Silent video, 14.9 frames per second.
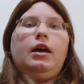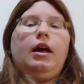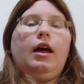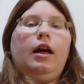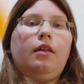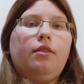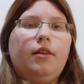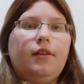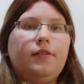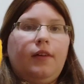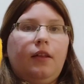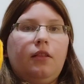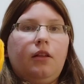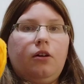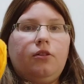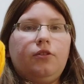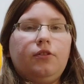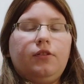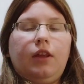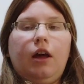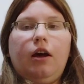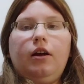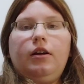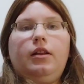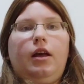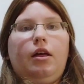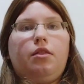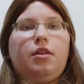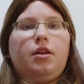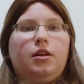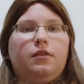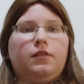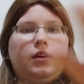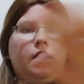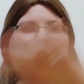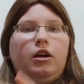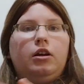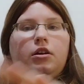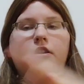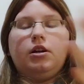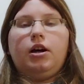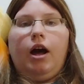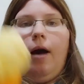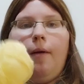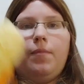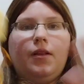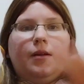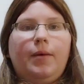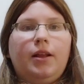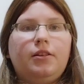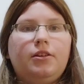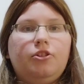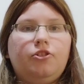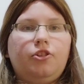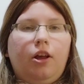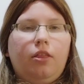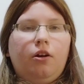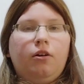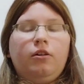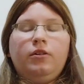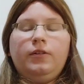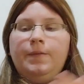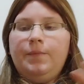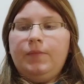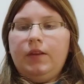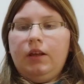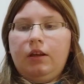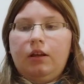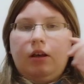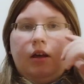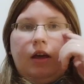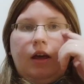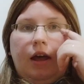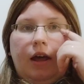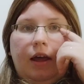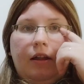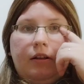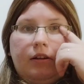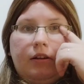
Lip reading: and these on the other side, I think it's gonna complement each other and